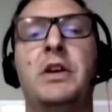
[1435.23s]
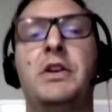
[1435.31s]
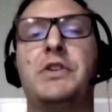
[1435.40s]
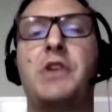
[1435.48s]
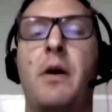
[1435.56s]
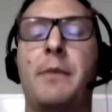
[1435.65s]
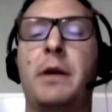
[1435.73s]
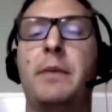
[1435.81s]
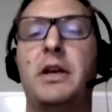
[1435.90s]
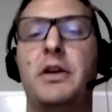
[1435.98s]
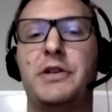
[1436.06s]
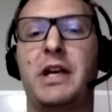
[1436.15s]
So I'm going to
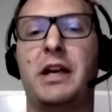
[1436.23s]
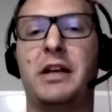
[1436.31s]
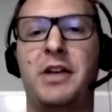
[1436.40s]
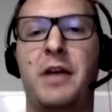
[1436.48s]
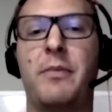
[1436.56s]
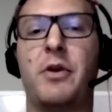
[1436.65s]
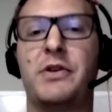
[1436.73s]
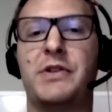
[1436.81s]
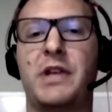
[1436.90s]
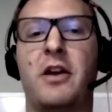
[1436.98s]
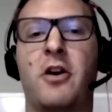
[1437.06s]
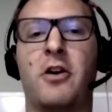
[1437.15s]
be using numbers
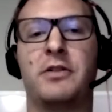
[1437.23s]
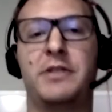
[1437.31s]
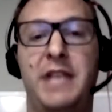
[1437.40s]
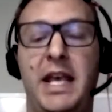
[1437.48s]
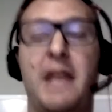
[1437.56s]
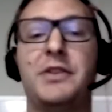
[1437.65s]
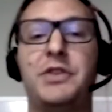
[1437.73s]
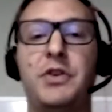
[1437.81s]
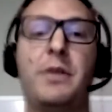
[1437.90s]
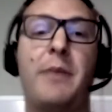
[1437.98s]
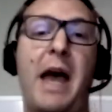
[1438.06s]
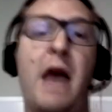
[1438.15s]
that are 10
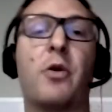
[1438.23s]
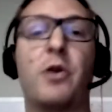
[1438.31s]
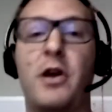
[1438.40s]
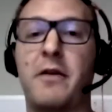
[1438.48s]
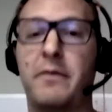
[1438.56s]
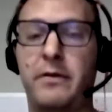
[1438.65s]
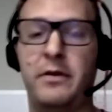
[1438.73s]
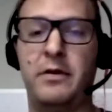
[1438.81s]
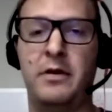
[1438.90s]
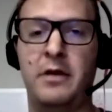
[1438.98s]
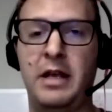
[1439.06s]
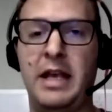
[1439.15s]
to the power of. Mm-hmm.